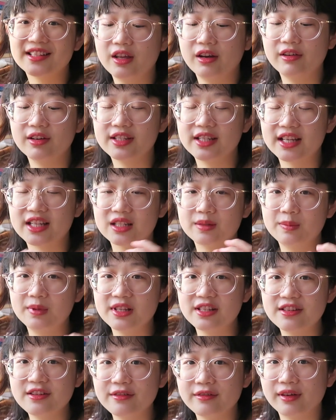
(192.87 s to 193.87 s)
there is
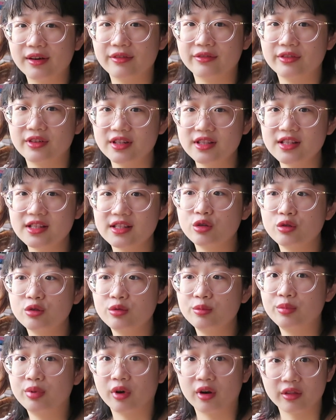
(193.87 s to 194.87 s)
explicit reference
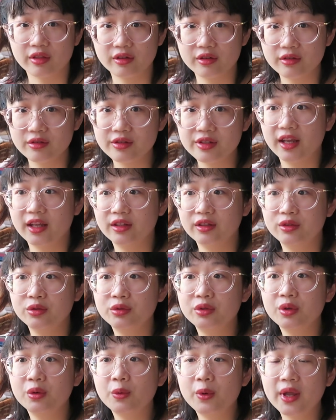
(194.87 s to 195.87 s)
to brothels and to
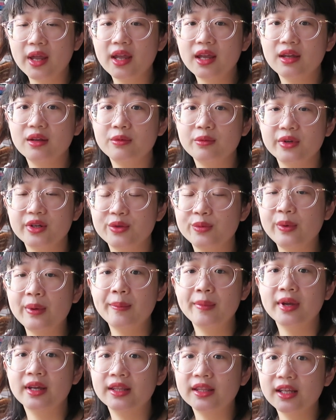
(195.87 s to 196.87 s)
the way in which
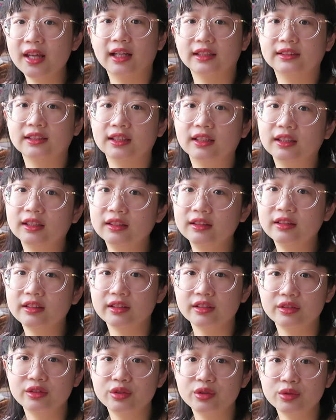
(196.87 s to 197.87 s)
women are turned
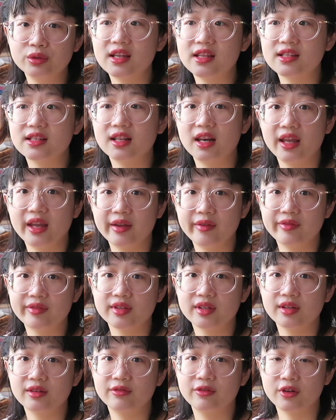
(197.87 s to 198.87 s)
into
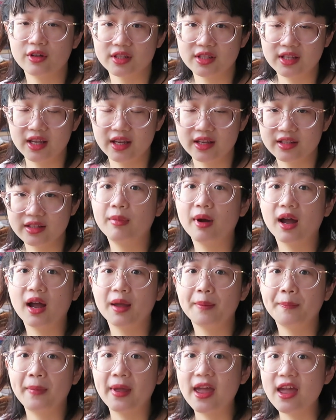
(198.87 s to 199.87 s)
slaves for sex
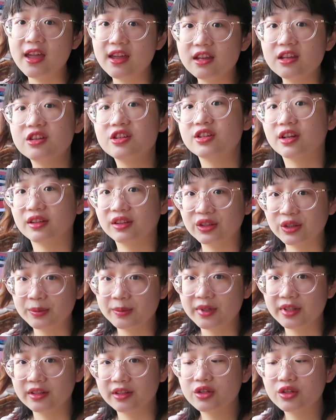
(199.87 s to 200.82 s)
by paying gentlemen.